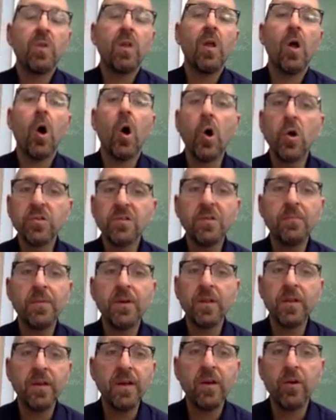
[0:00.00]

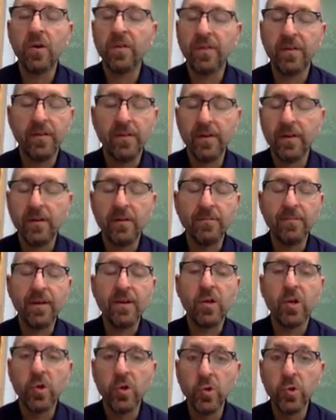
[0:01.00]
Ultimately, or in
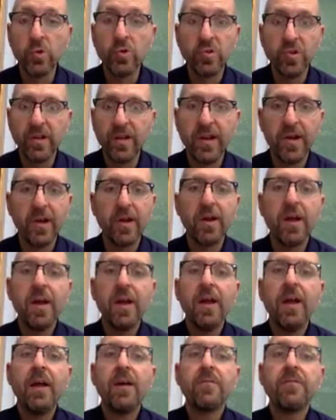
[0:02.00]
conclusion here,
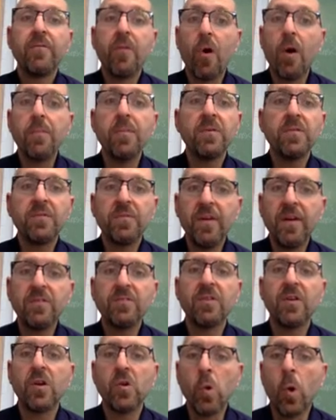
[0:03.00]
farmers faced
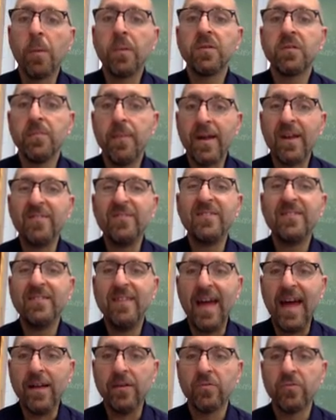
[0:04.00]
an enormous amount of
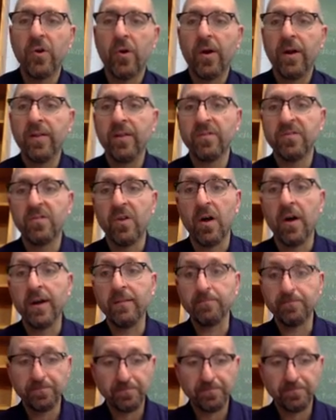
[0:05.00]
debt during this time.